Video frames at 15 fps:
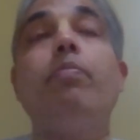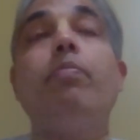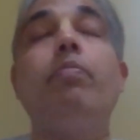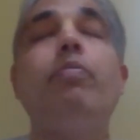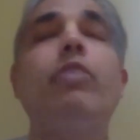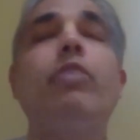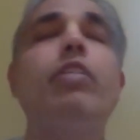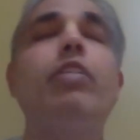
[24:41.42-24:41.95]

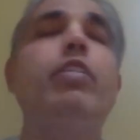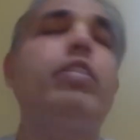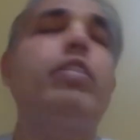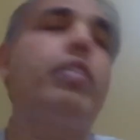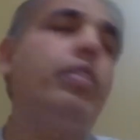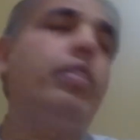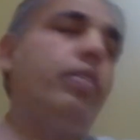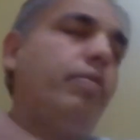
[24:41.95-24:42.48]
what is
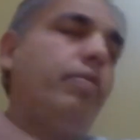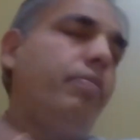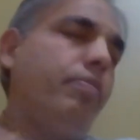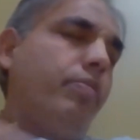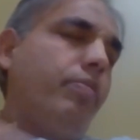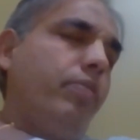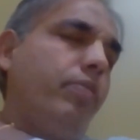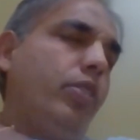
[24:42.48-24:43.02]

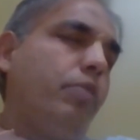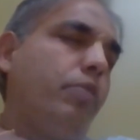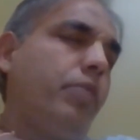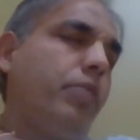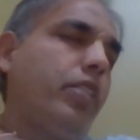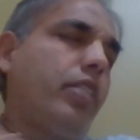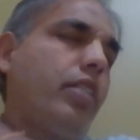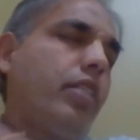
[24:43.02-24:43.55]
it
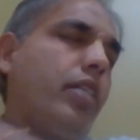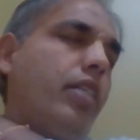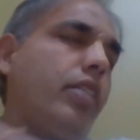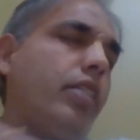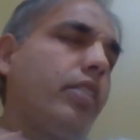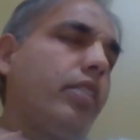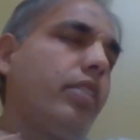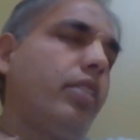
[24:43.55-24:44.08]
mentioned
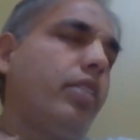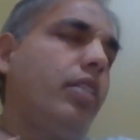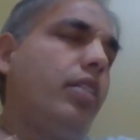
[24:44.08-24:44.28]
as